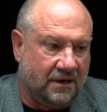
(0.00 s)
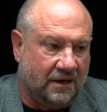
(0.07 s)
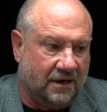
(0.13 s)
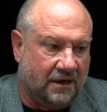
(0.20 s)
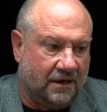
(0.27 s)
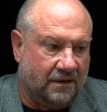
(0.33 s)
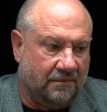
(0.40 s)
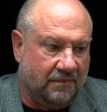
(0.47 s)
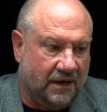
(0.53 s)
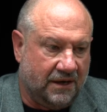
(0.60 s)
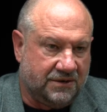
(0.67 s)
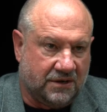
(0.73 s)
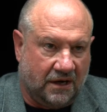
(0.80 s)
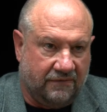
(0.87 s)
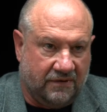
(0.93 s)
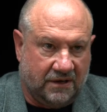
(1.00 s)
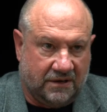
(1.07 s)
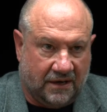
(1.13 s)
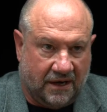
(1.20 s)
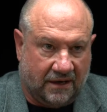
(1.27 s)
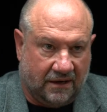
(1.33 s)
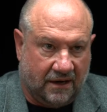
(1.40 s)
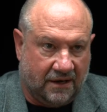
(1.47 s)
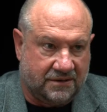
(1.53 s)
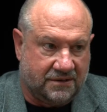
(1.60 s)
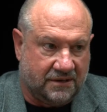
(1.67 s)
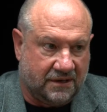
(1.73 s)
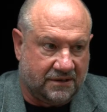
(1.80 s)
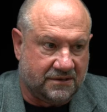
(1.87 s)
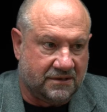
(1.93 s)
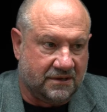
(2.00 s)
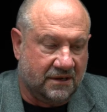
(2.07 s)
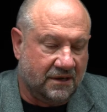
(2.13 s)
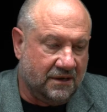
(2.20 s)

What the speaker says: HIV diagnostics.